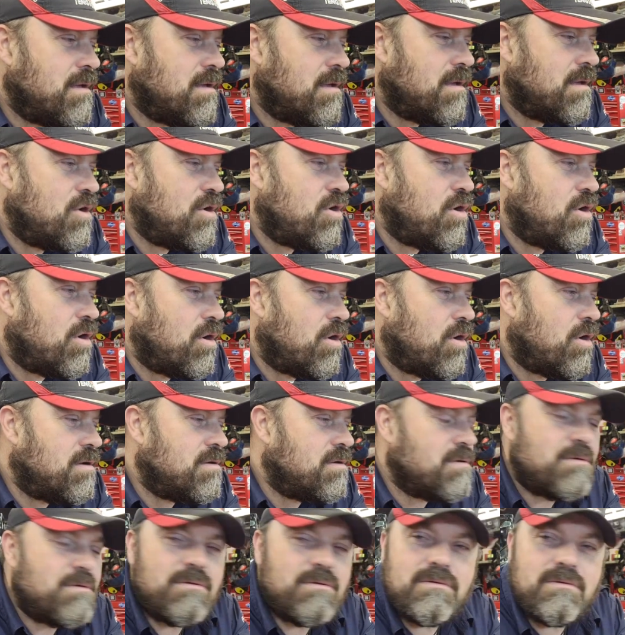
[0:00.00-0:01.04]
Oh,
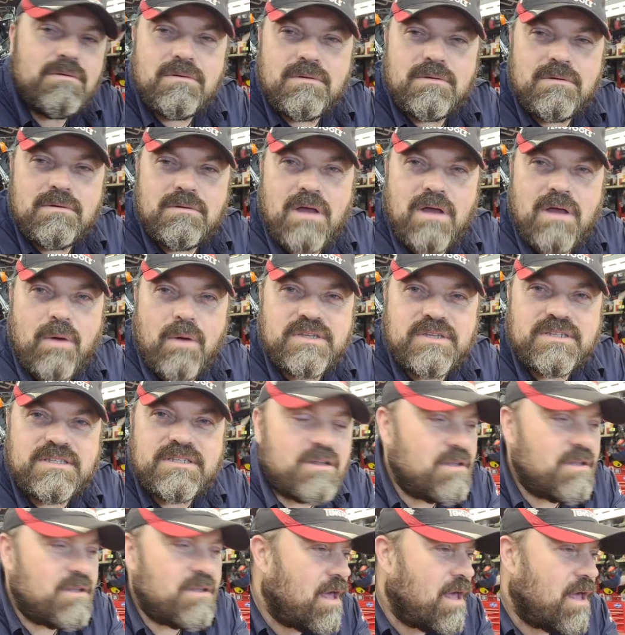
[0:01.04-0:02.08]
are we
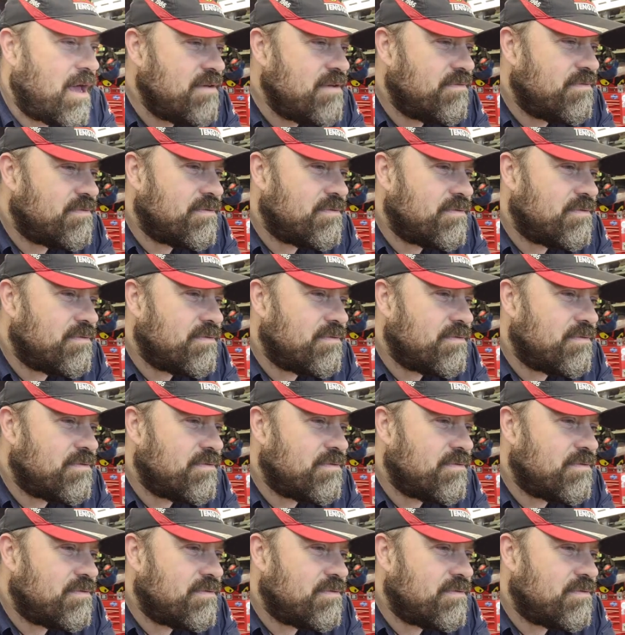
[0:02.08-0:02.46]
still live?